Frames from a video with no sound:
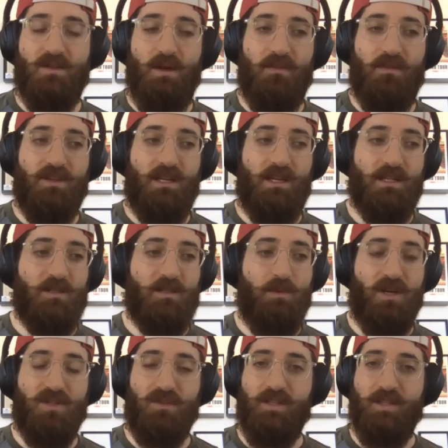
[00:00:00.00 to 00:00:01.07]
You have to get
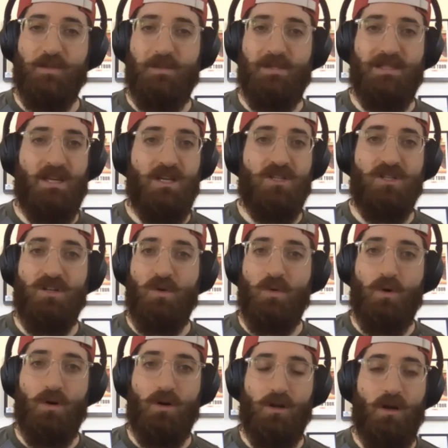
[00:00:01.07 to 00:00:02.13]
special dispensation in
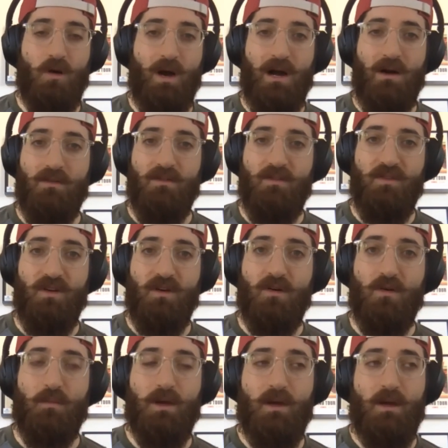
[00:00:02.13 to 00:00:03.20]
order to go out and
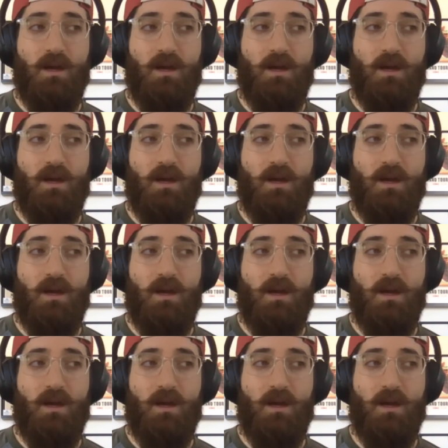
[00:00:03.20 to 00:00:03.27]
film.